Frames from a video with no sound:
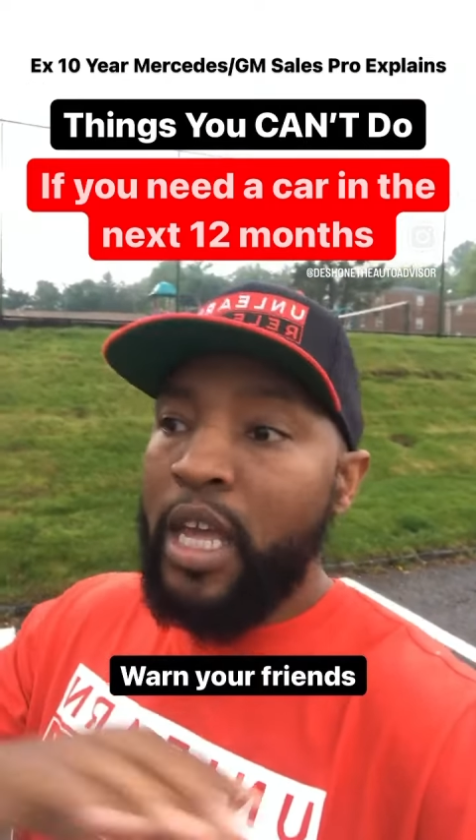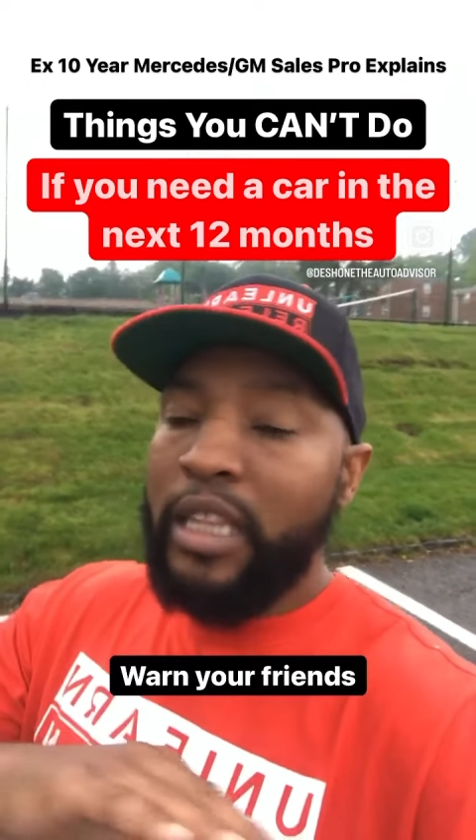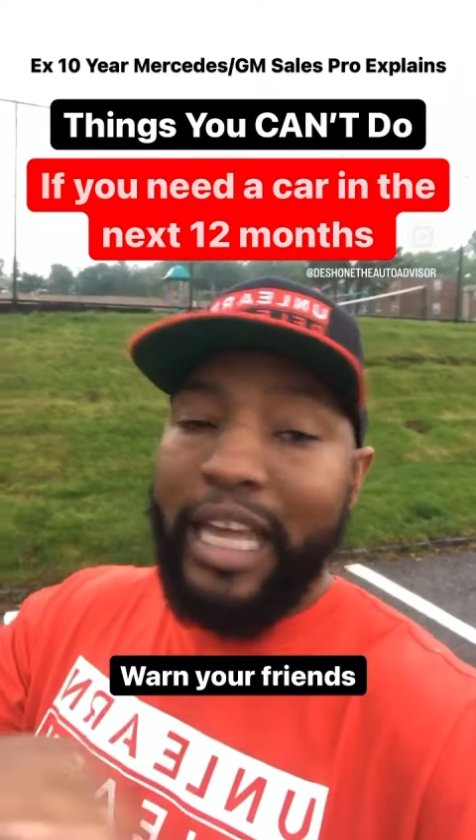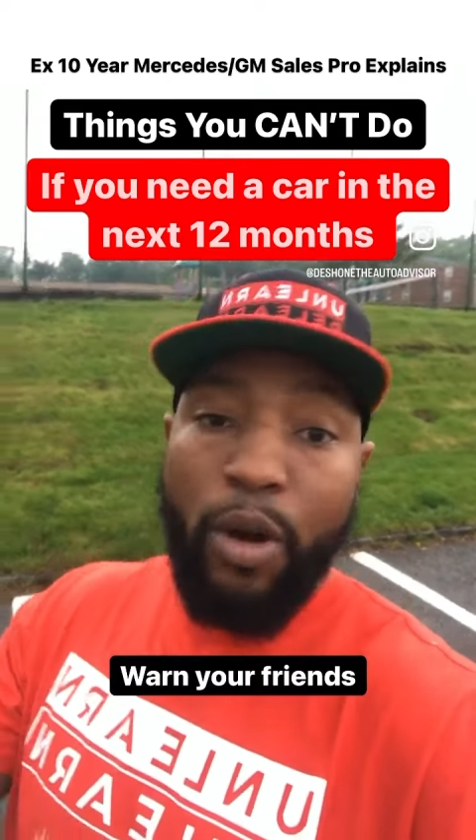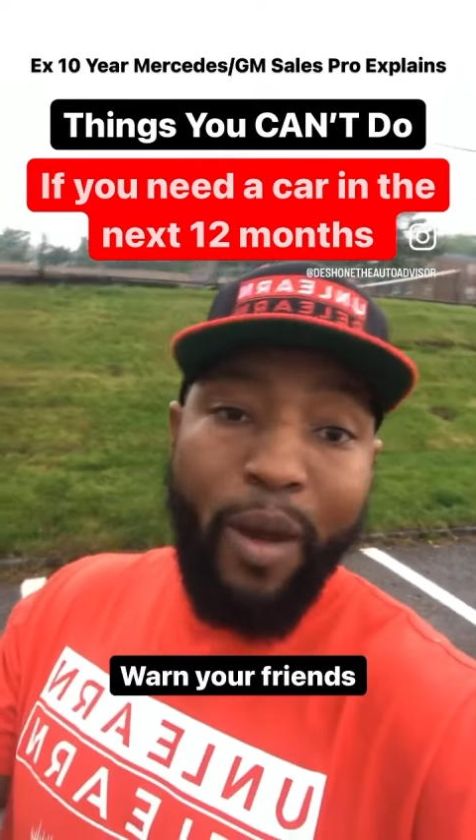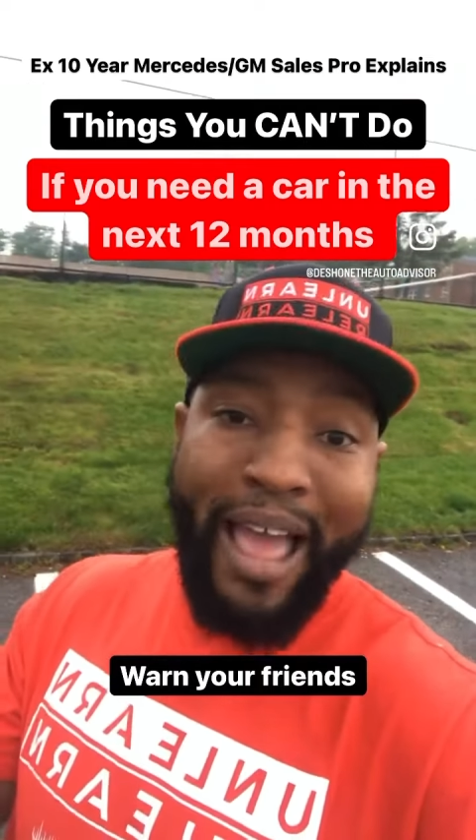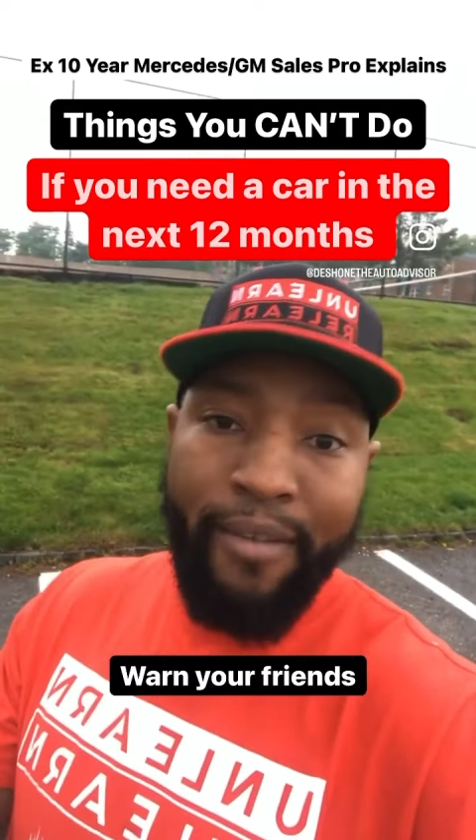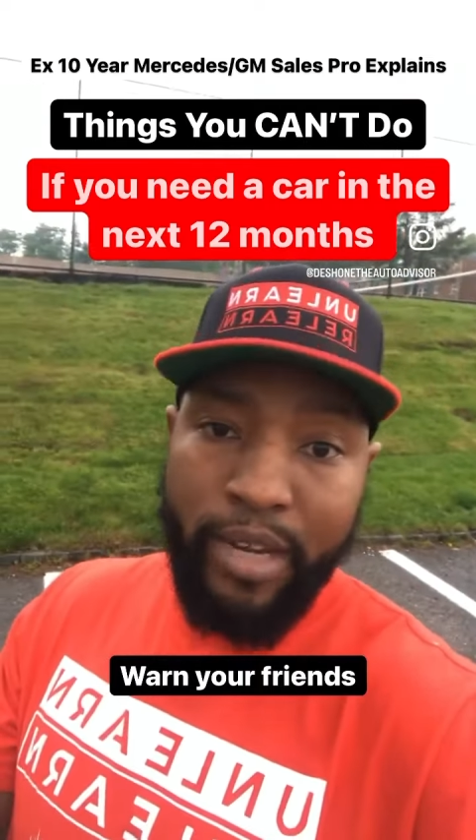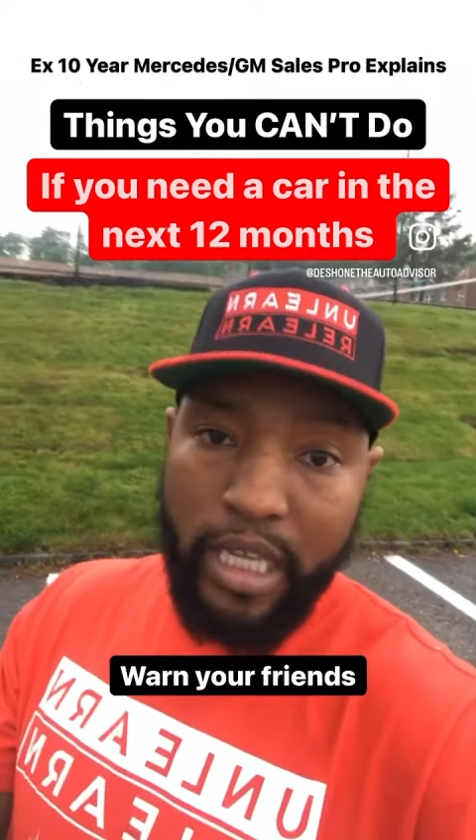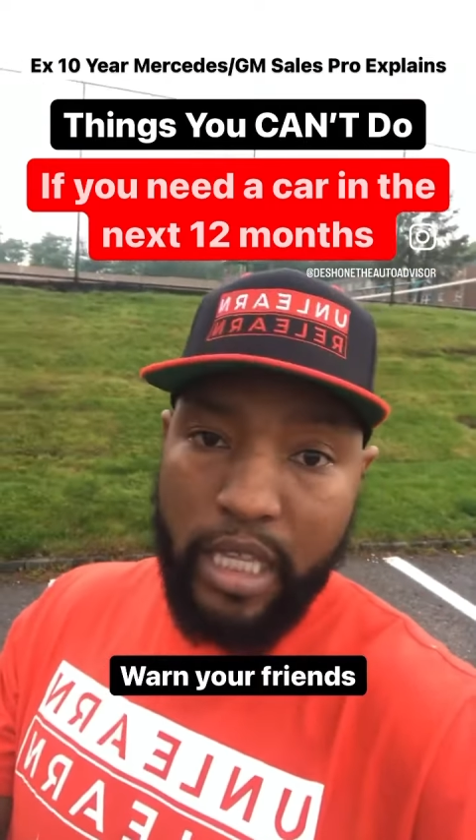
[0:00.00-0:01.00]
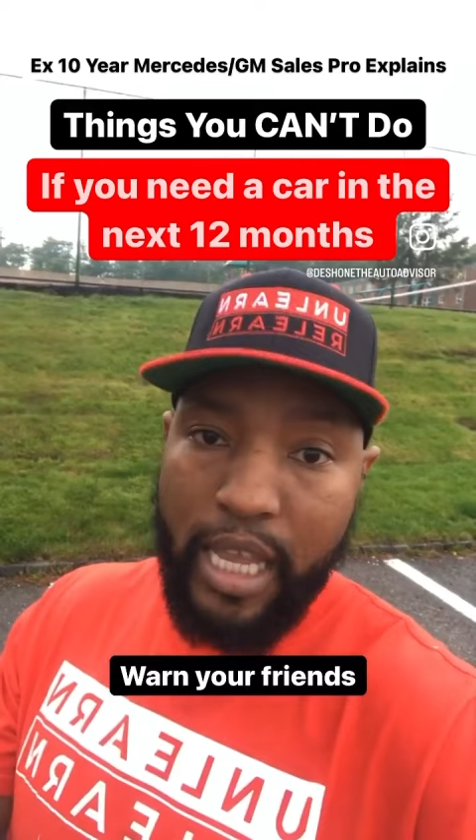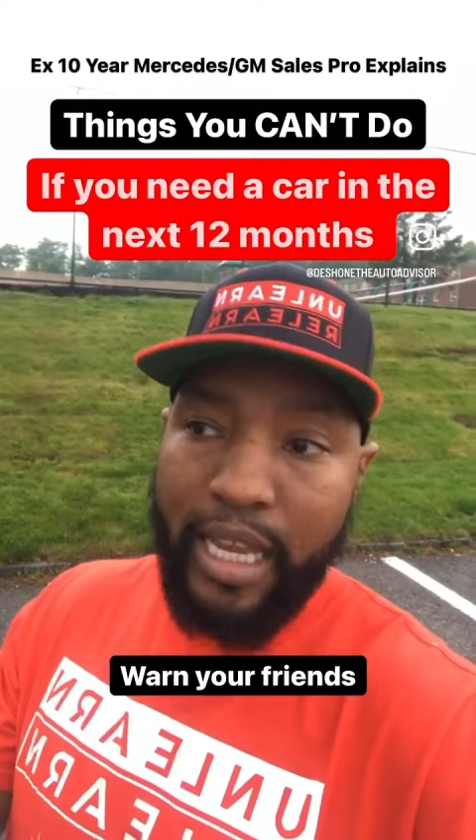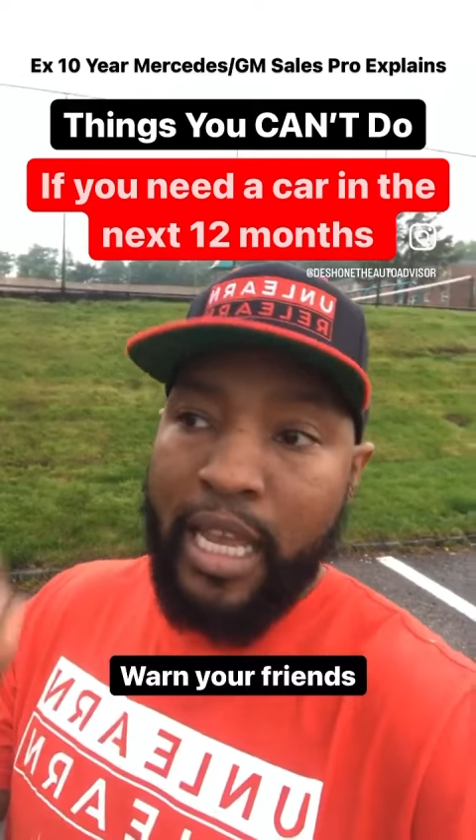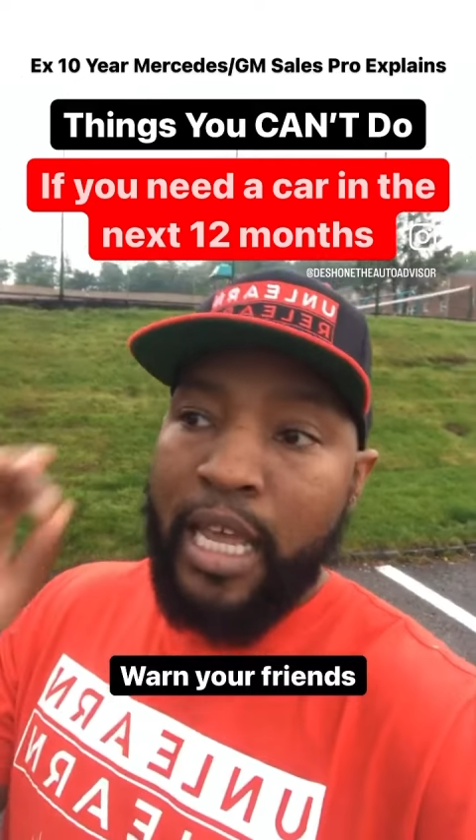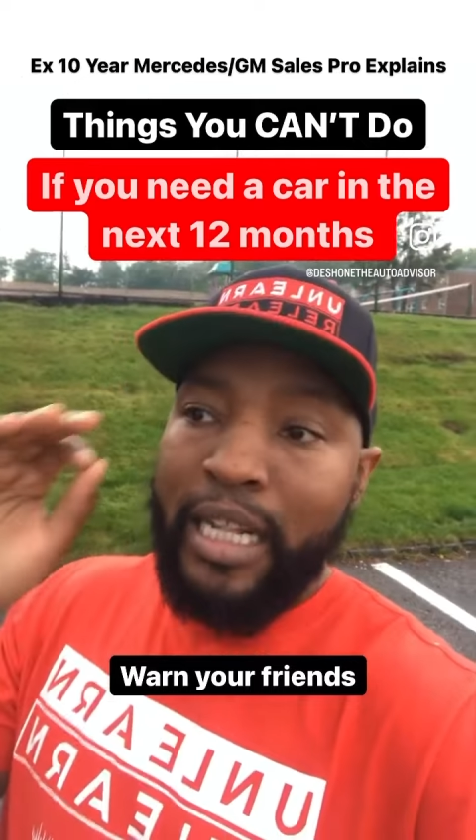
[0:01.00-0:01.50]
They don't have anything.
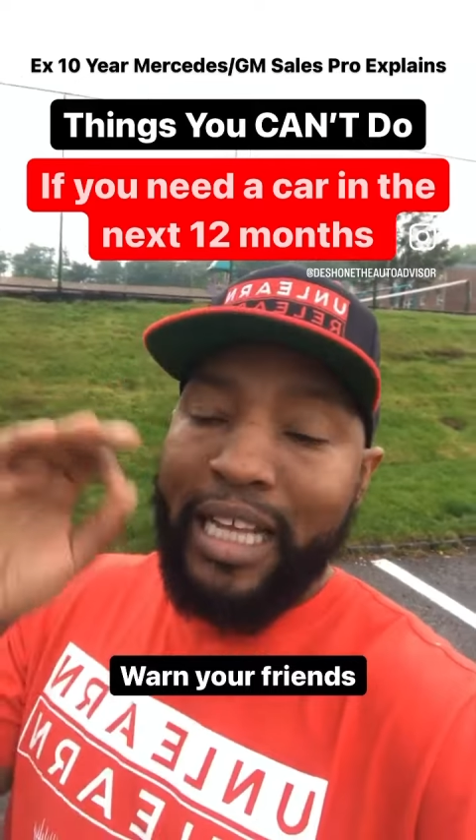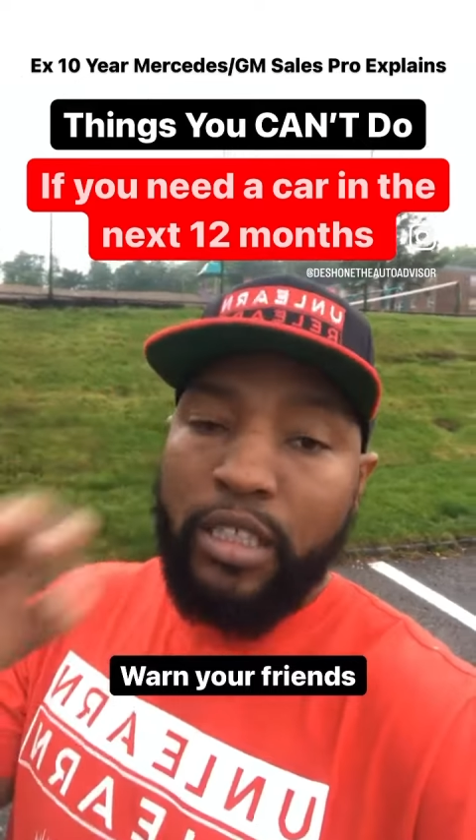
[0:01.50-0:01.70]
That's